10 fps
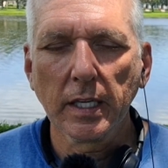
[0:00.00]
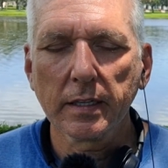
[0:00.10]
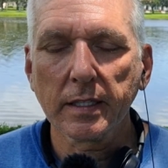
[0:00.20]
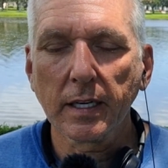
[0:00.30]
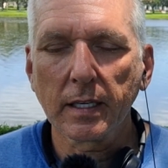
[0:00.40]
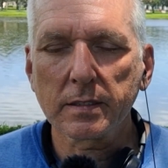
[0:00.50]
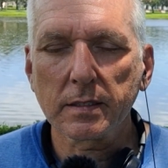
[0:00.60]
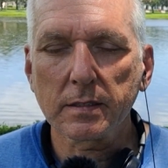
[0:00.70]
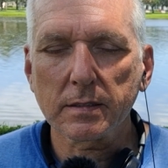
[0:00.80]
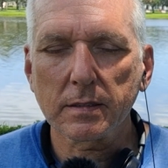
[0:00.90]
the
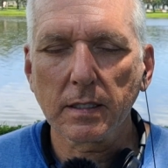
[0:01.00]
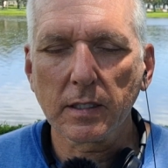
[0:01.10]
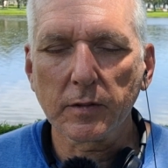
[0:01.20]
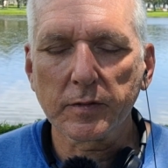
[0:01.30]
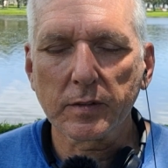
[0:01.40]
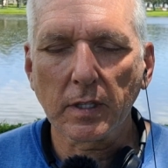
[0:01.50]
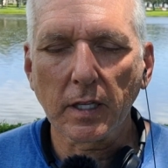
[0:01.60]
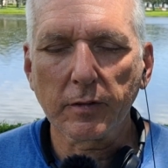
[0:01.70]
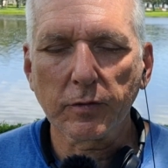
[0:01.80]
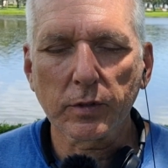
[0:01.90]
essence of the
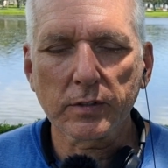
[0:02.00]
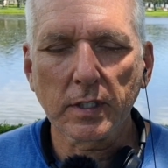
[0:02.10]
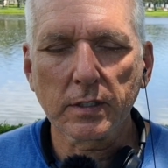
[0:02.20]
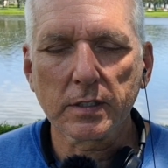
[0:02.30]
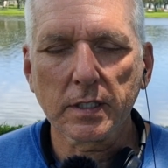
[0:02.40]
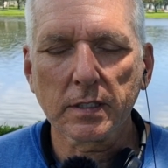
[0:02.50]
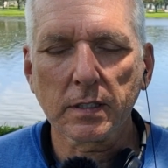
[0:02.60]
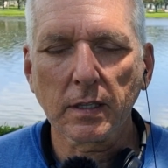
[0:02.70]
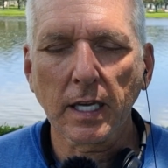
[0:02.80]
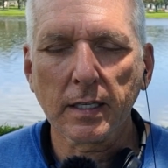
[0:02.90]
life force energy,
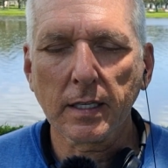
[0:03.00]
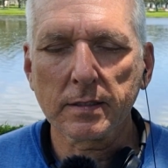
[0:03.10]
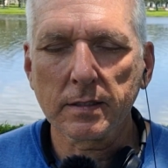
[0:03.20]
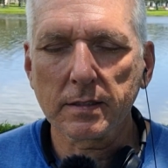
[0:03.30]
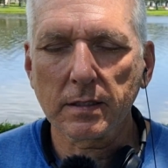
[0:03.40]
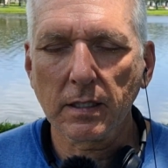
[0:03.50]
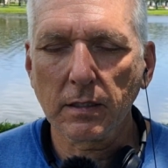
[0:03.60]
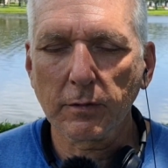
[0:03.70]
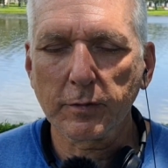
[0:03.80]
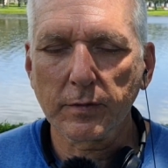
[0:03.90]
the essence
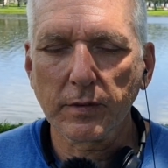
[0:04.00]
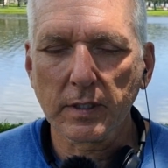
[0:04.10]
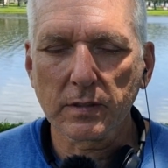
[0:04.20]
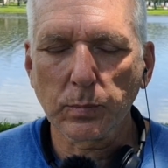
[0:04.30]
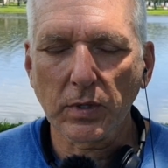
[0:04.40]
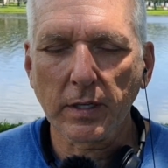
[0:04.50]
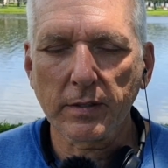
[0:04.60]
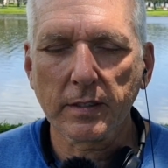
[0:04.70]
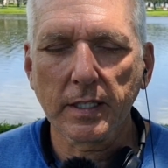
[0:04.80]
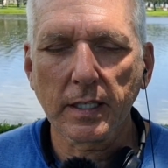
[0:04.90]
of this breath.